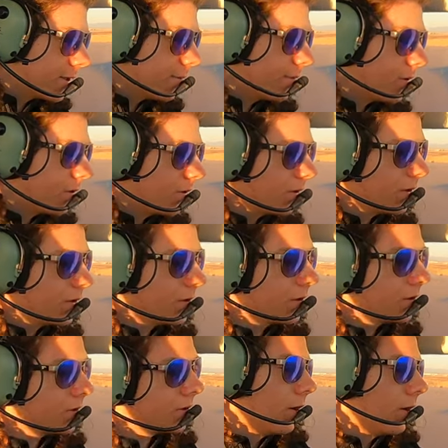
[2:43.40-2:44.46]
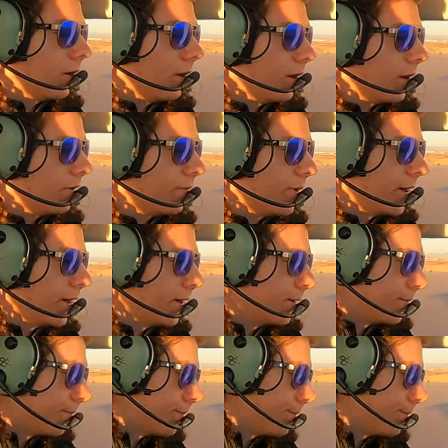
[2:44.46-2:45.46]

to full. Left mag,